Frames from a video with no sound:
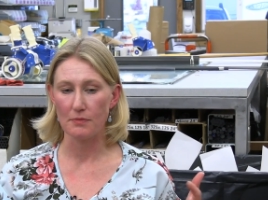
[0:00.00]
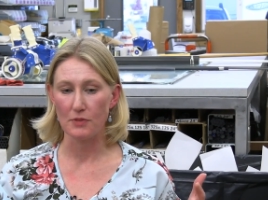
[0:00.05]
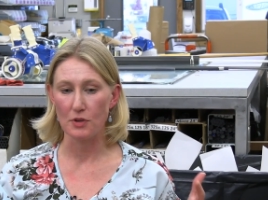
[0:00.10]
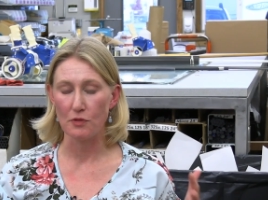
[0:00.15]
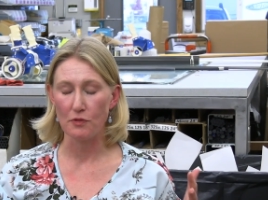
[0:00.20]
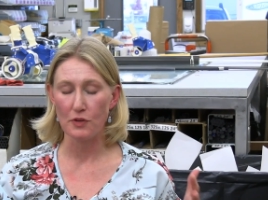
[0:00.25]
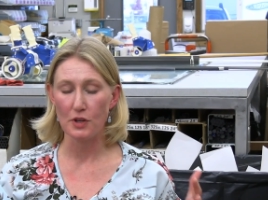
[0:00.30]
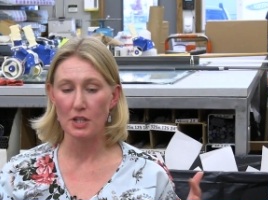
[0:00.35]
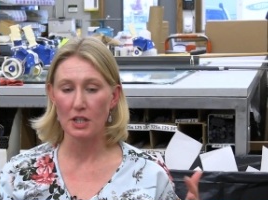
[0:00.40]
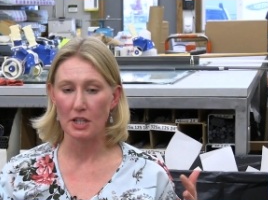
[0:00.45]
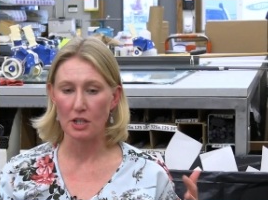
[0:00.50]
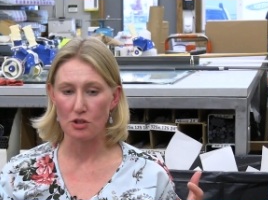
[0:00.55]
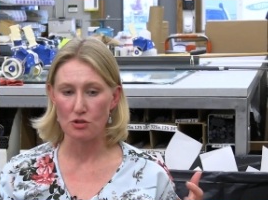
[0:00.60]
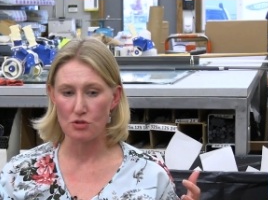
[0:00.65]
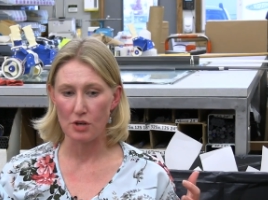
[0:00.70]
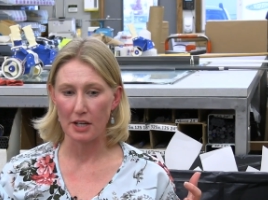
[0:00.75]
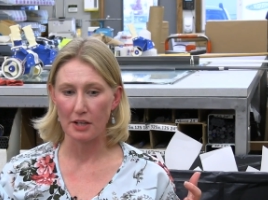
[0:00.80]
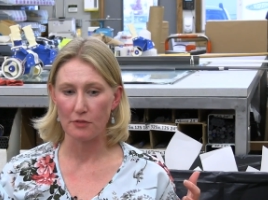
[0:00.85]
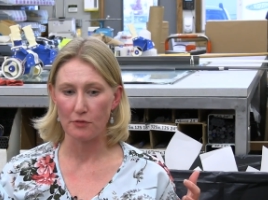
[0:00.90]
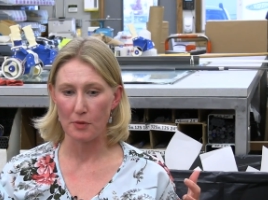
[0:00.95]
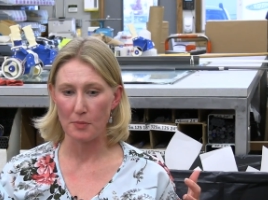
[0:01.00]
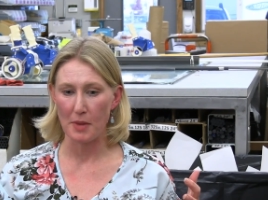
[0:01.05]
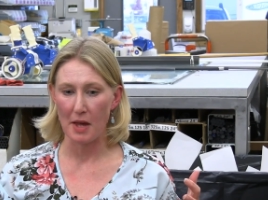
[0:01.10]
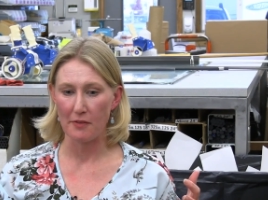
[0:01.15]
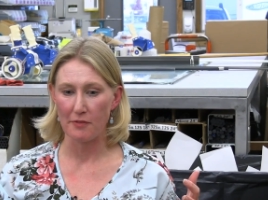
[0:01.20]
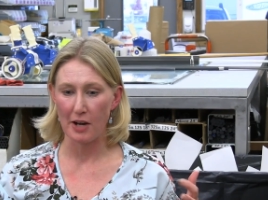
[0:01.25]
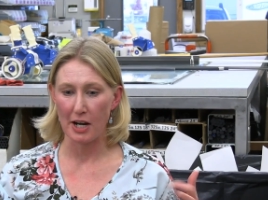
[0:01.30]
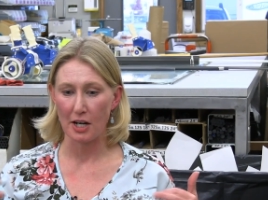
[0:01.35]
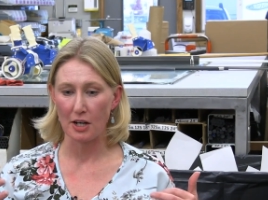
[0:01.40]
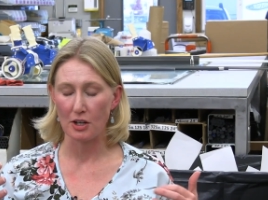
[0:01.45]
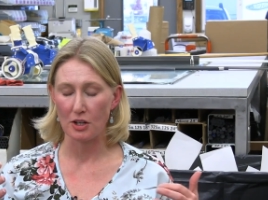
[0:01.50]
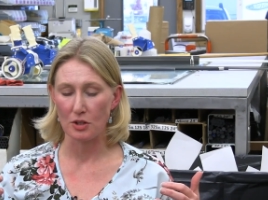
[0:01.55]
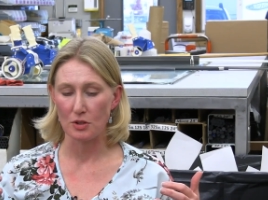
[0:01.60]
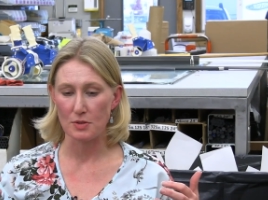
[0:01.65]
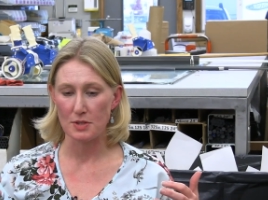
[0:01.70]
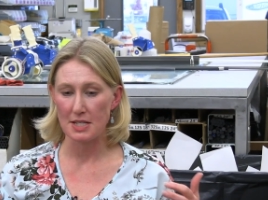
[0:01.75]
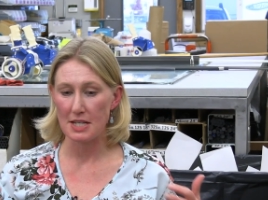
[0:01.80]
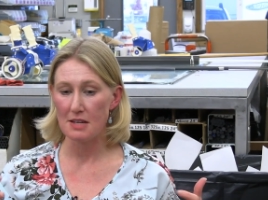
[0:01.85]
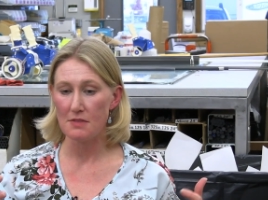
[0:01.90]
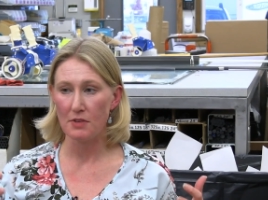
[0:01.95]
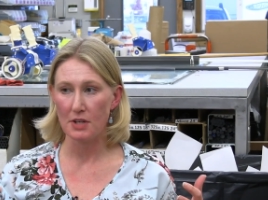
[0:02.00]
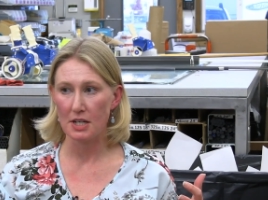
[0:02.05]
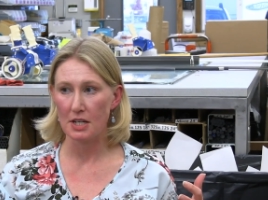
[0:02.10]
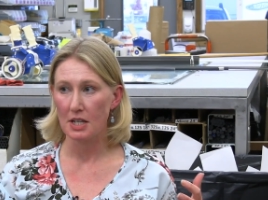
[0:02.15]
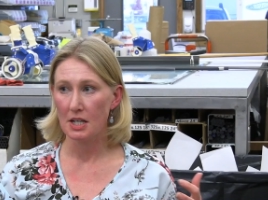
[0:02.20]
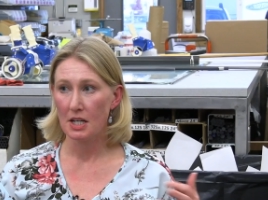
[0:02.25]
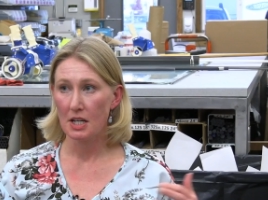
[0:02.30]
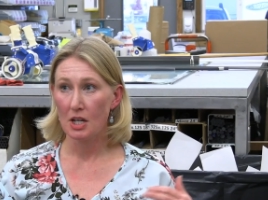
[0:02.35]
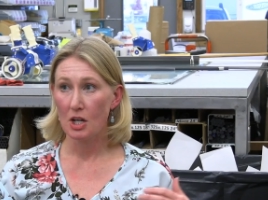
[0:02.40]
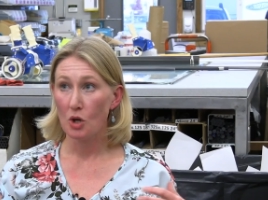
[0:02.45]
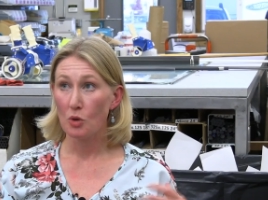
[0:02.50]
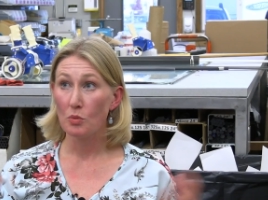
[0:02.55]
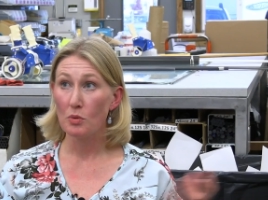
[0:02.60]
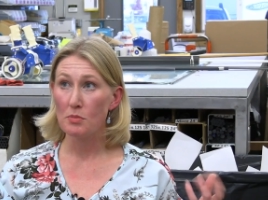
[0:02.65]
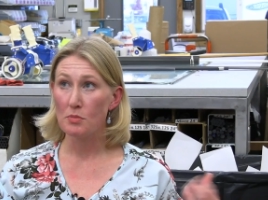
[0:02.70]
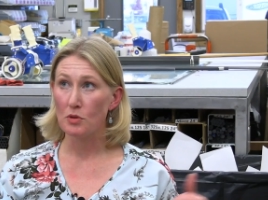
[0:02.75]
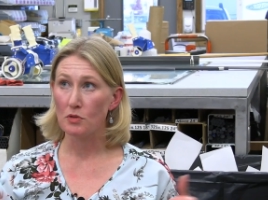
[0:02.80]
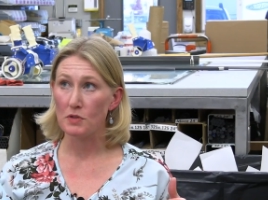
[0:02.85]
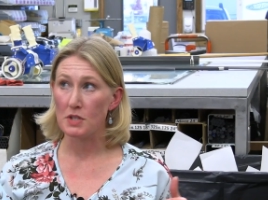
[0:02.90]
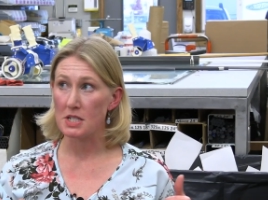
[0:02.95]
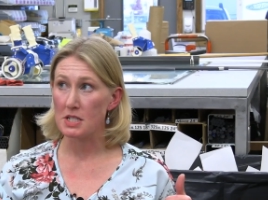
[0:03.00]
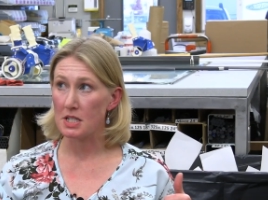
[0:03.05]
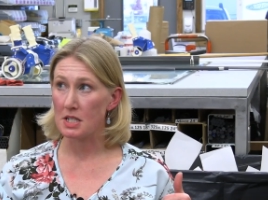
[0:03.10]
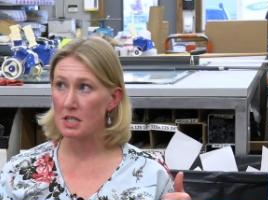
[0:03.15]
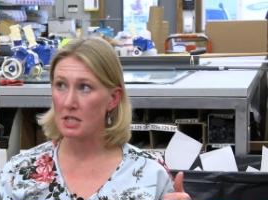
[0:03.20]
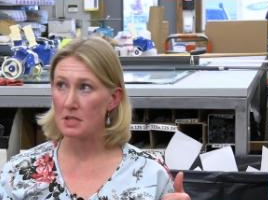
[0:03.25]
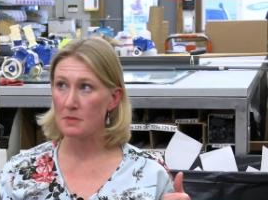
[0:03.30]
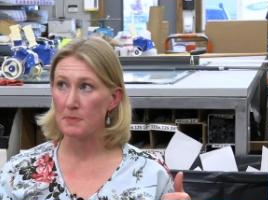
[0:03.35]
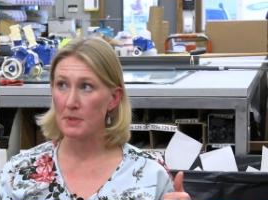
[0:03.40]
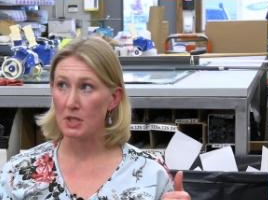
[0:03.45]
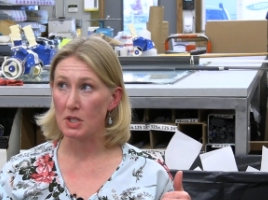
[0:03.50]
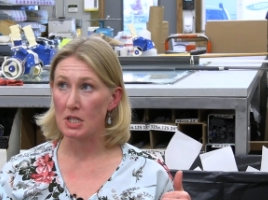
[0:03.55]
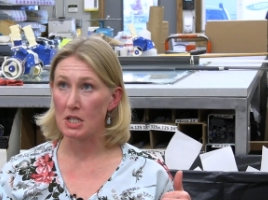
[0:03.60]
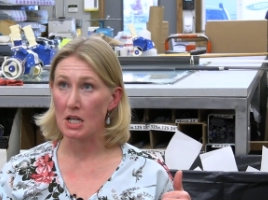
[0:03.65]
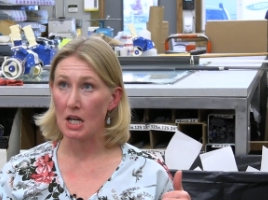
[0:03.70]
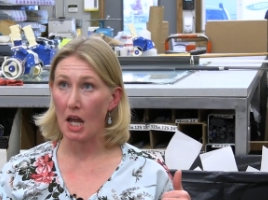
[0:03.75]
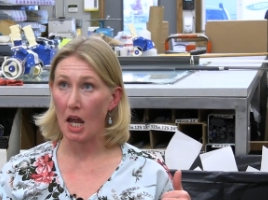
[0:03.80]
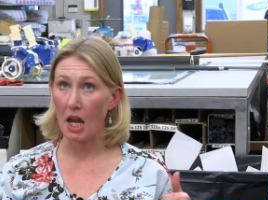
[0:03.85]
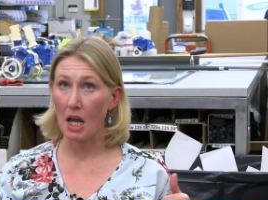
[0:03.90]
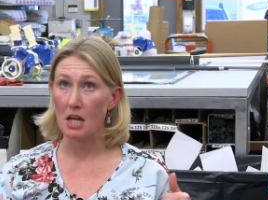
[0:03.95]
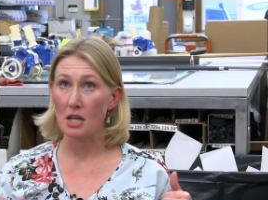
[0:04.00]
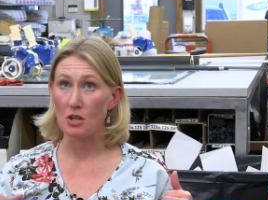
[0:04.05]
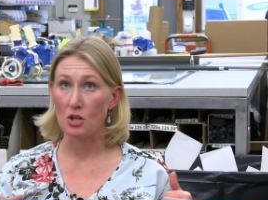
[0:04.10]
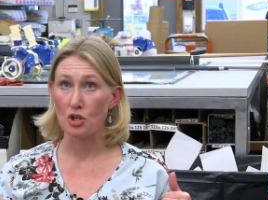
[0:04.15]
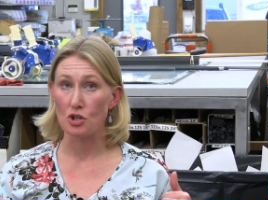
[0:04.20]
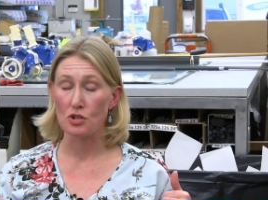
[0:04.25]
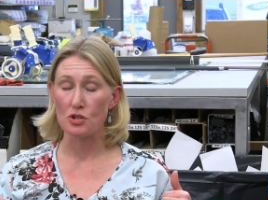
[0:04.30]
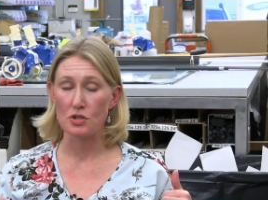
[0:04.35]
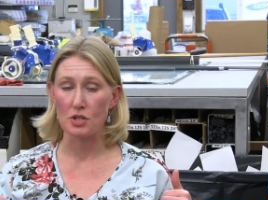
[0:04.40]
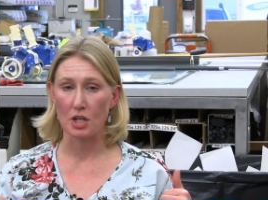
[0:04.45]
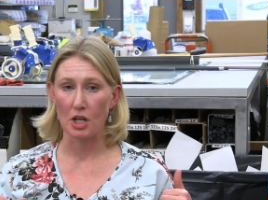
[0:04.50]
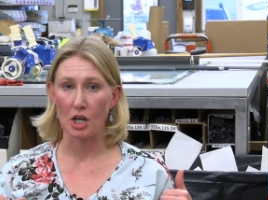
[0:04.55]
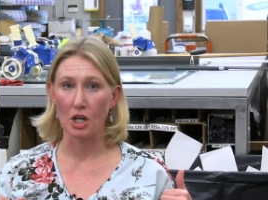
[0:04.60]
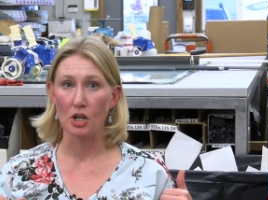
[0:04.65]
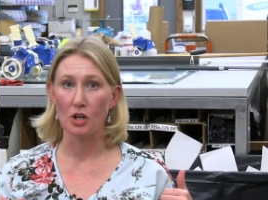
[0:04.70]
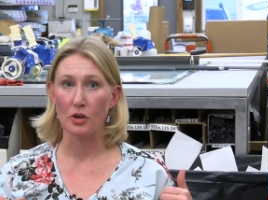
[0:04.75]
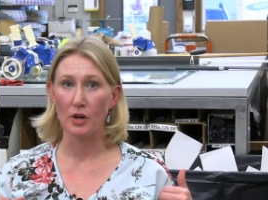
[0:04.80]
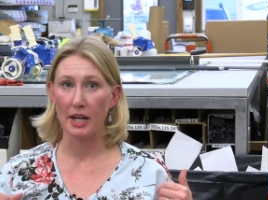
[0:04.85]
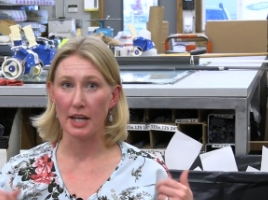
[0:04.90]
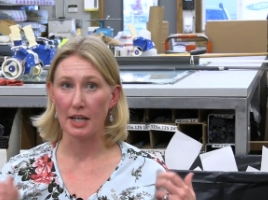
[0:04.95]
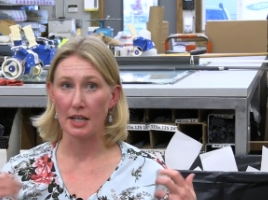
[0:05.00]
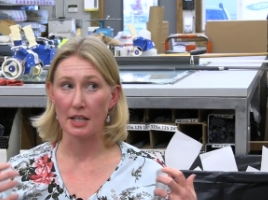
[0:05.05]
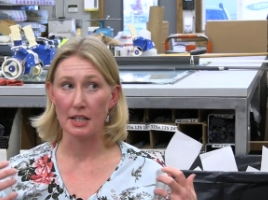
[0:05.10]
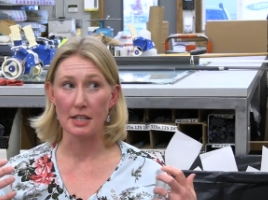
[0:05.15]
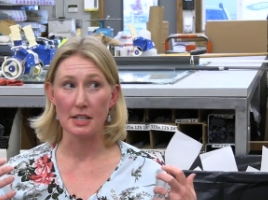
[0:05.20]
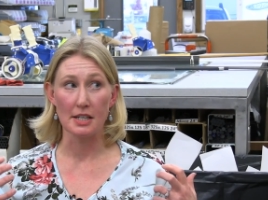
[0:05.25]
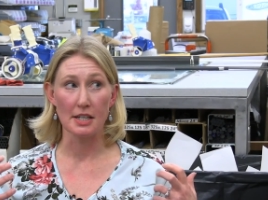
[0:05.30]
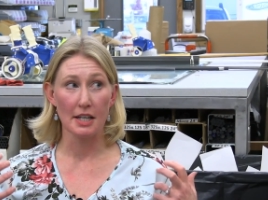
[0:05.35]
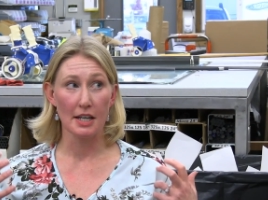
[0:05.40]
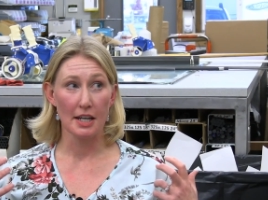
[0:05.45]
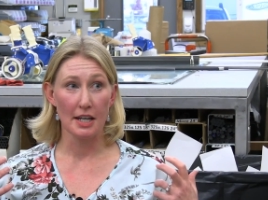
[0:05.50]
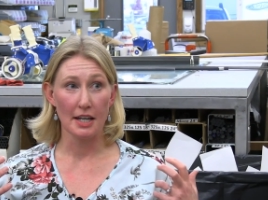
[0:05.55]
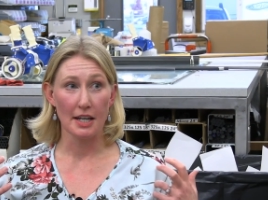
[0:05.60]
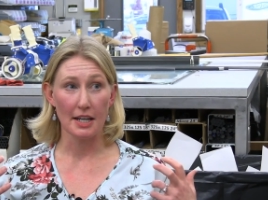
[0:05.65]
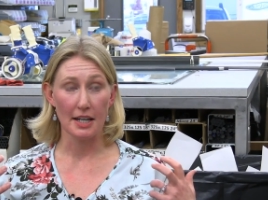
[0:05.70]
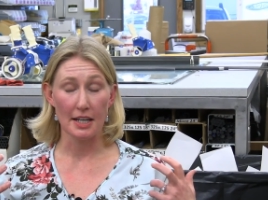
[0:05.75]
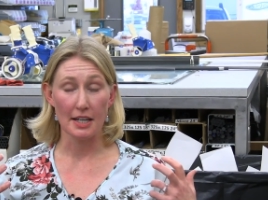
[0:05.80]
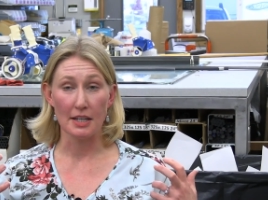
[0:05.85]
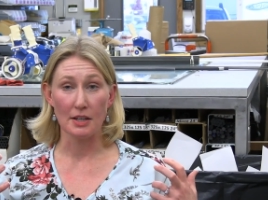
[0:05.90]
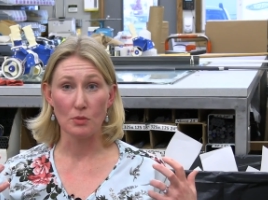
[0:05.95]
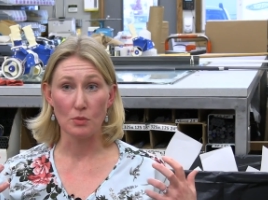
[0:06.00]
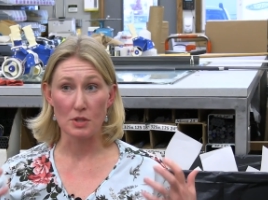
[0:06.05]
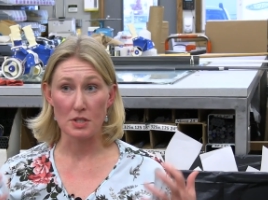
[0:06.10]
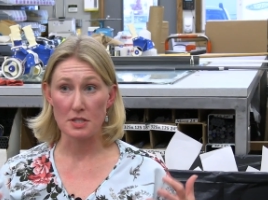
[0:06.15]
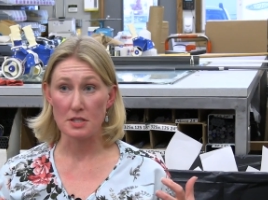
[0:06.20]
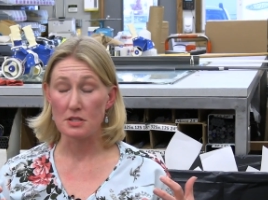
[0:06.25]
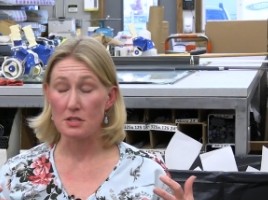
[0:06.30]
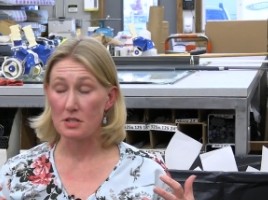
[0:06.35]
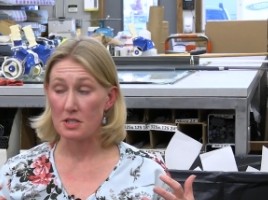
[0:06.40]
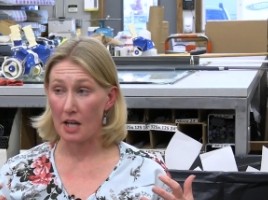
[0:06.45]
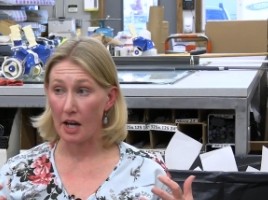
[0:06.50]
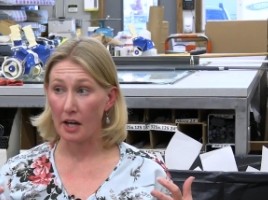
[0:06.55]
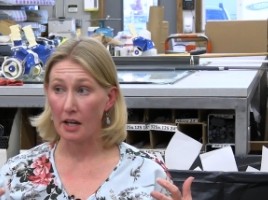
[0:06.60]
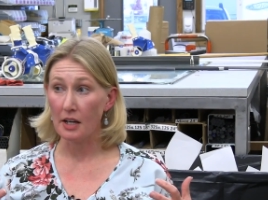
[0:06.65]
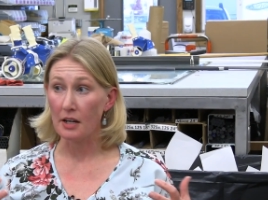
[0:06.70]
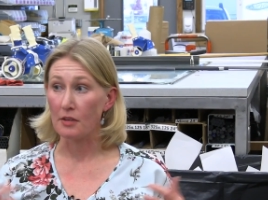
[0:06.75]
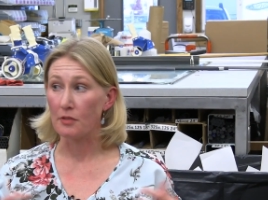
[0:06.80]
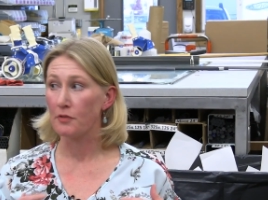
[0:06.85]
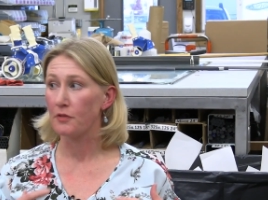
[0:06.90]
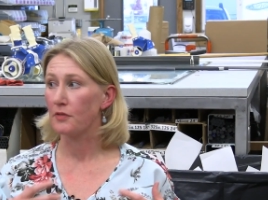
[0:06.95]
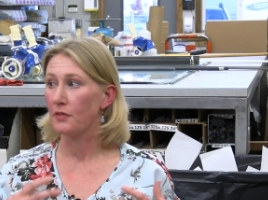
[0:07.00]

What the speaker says: feel like you're drinking from that fire hose. Even we moved into this building 8 years ago, and it was tough.